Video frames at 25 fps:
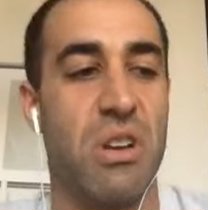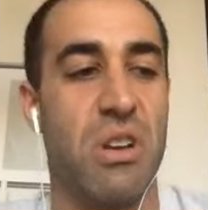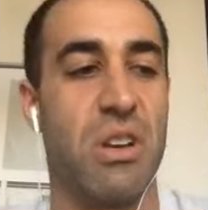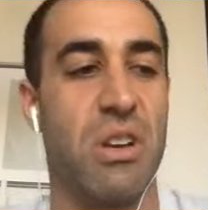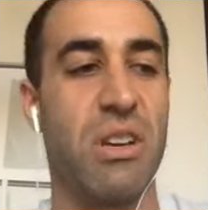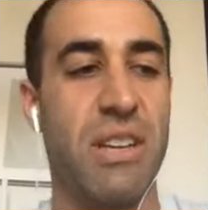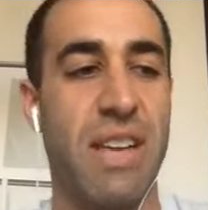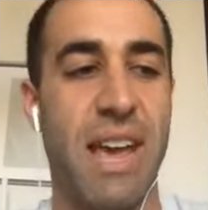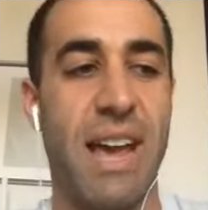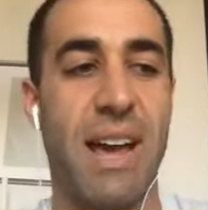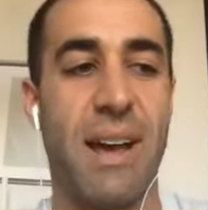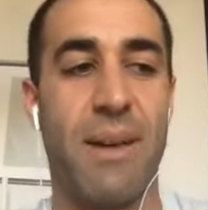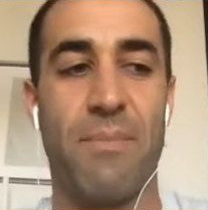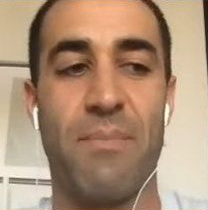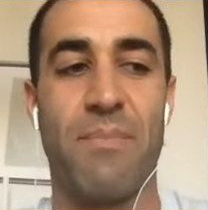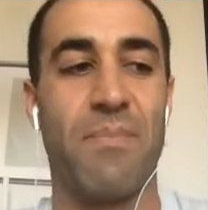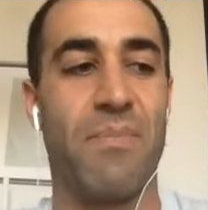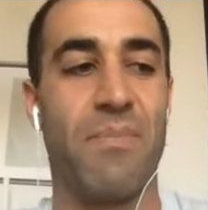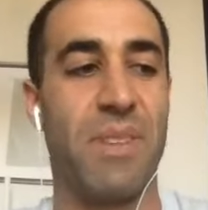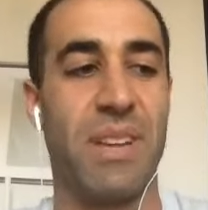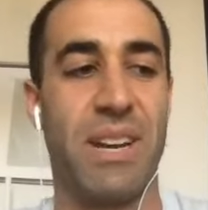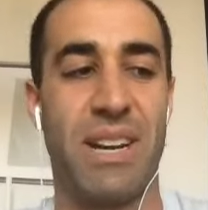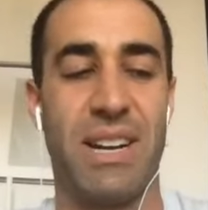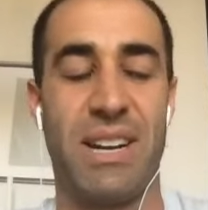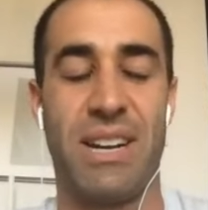yeah
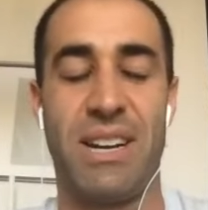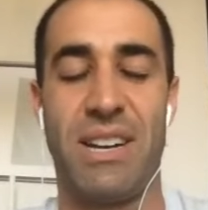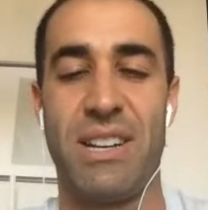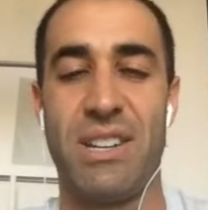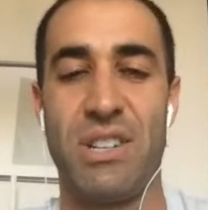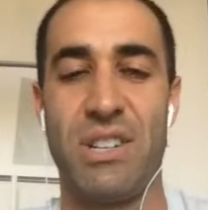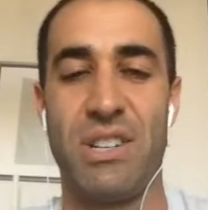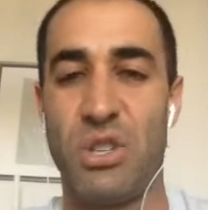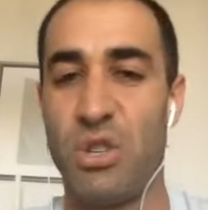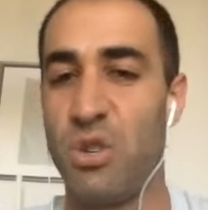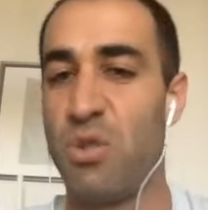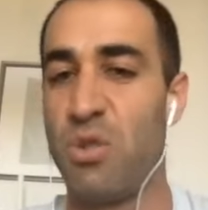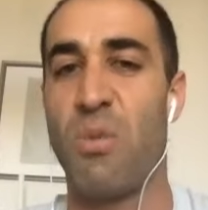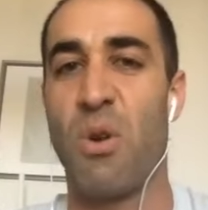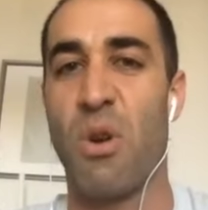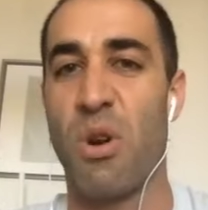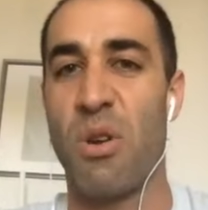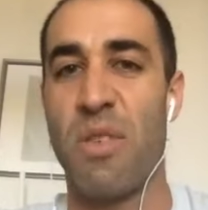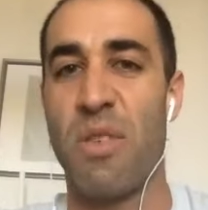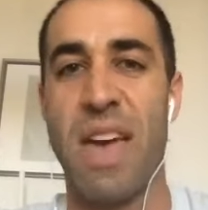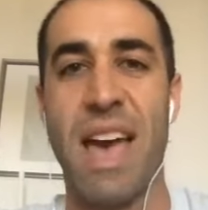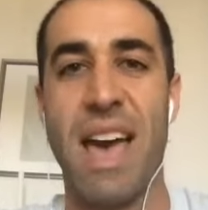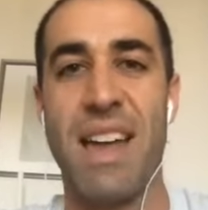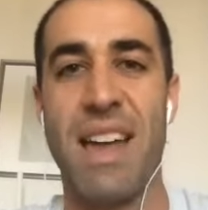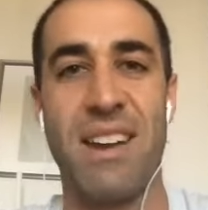uh, do more of
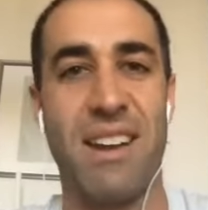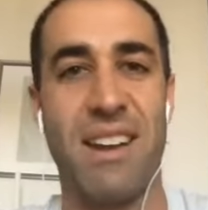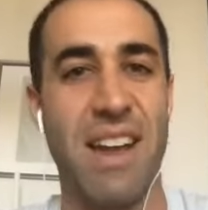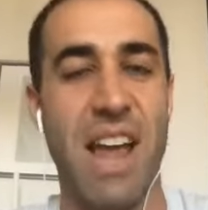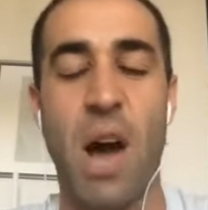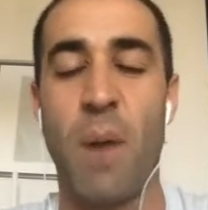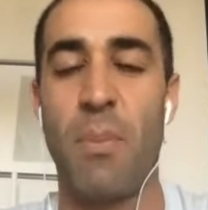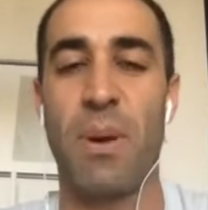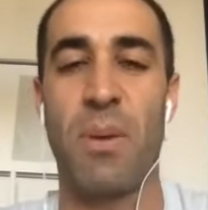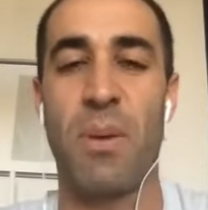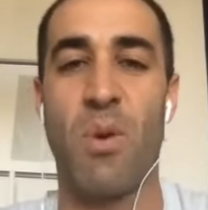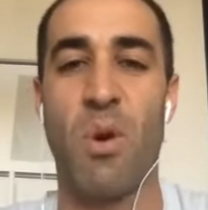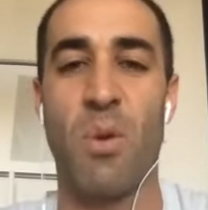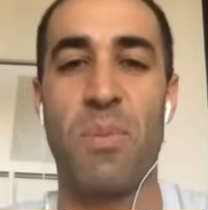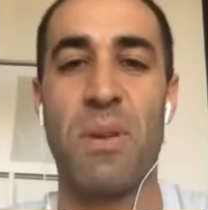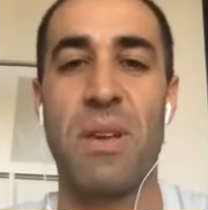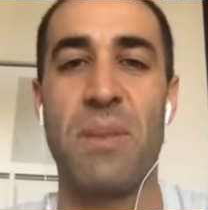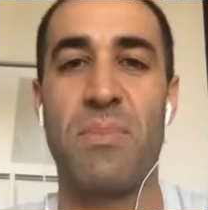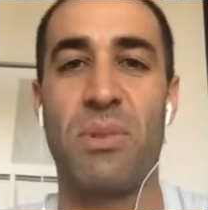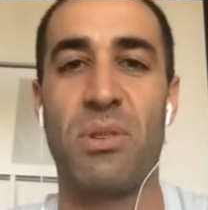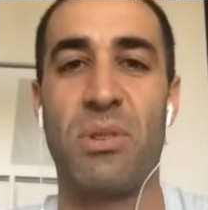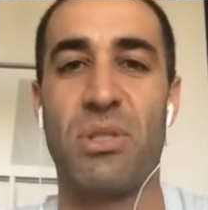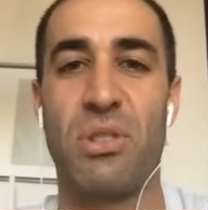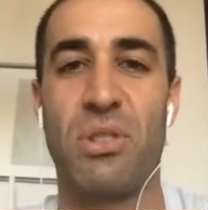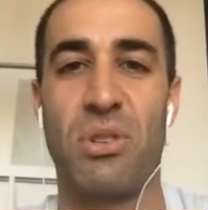that and helping more
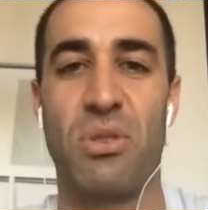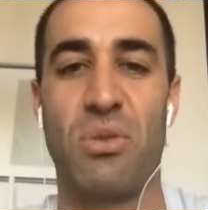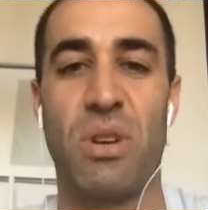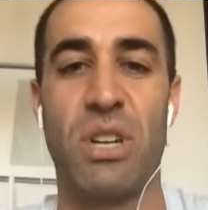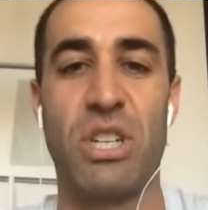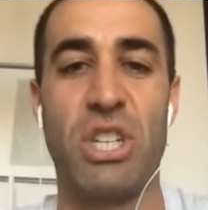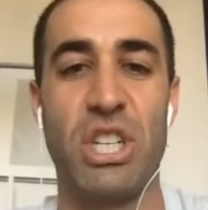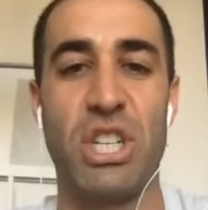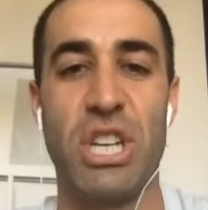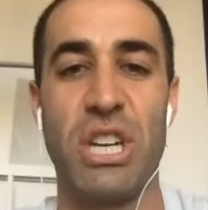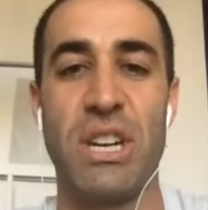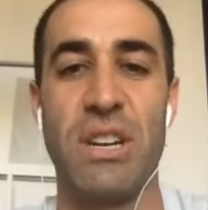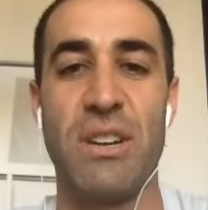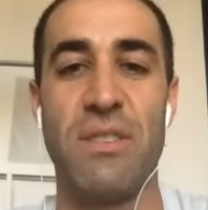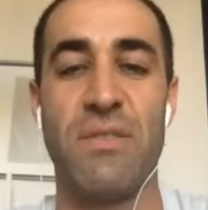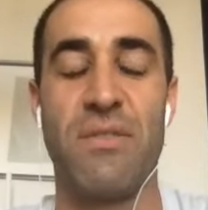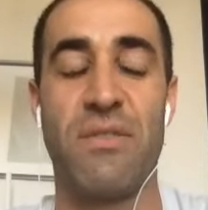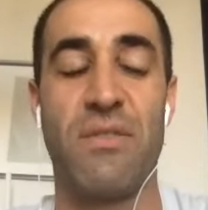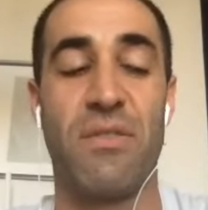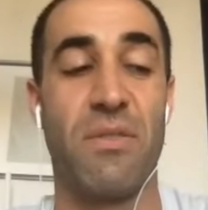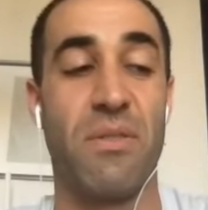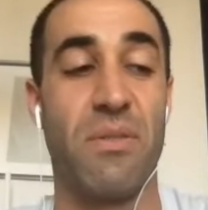people to achieve